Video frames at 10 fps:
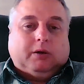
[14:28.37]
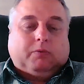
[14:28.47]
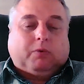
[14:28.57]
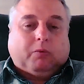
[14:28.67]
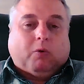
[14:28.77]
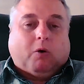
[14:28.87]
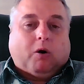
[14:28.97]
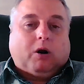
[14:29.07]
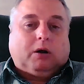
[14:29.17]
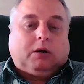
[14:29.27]

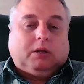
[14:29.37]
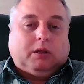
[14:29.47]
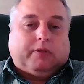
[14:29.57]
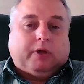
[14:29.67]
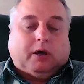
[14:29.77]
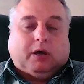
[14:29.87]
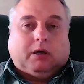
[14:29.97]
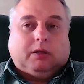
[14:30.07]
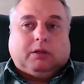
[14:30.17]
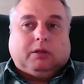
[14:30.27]
reward
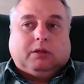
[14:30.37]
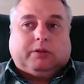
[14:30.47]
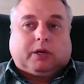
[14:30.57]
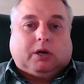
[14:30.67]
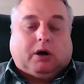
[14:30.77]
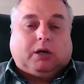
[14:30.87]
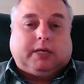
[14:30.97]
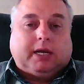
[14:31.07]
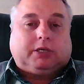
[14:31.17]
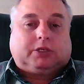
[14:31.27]
the
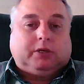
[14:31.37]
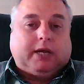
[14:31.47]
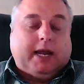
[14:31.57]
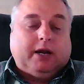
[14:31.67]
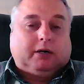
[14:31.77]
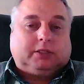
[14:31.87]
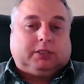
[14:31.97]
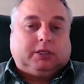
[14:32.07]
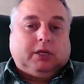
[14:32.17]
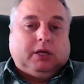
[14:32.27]
content
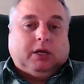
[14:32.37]
creators.